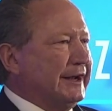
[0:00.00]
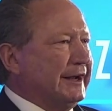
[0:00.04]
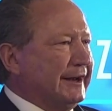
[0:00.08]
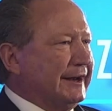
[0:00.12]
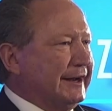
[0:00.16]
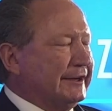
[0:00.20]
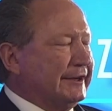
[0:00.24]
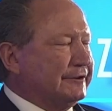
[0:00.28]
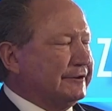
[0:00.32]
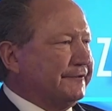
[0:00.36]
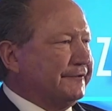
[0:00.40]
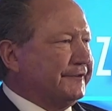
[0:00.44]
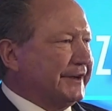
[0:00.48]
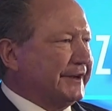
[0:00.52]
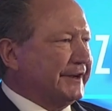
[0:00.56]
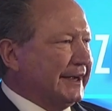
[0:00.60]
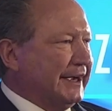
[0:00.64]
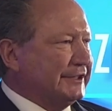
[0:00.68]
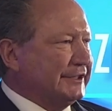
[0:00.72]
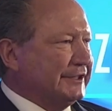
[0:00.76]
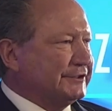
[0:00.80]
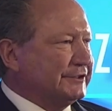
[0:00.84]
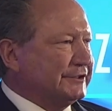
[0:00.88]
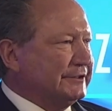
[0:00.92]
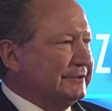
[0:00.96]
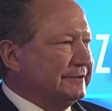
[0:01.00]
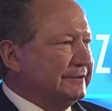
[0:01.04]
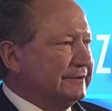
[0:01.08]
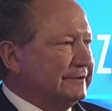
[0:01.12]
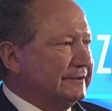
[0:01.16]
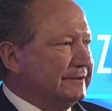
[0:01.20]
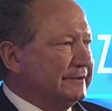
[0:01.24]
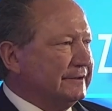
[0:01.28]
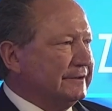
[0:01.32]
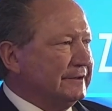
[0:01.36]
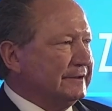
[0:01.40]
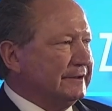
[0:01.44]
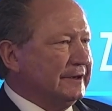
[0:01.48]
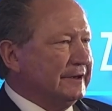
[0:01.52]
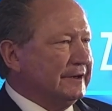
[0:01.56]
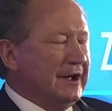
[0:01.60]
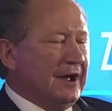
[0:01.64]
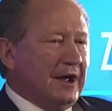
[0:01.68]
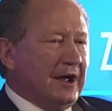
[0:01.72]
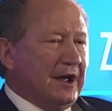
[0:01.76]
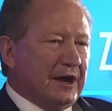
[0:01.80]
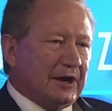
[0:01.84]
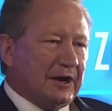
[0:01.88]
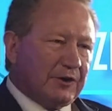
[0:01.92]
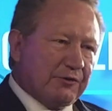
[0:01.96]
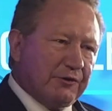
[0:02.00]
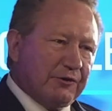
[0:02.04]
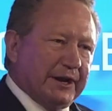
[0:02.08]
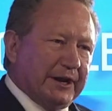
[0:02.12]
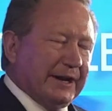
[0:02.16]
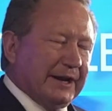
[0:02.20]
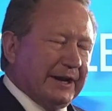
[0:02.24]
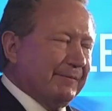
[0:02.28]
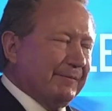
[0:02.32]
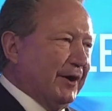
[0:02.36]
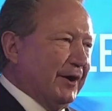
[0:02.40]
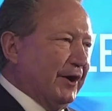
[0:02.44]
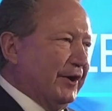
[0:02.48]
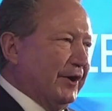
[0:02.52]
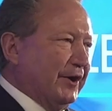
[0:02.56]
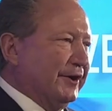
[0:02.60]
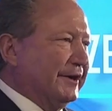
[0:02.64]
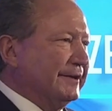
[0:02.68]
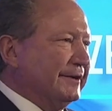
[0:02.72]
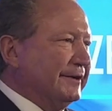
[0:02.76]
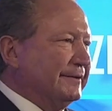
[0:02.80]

electrification, green ammonia,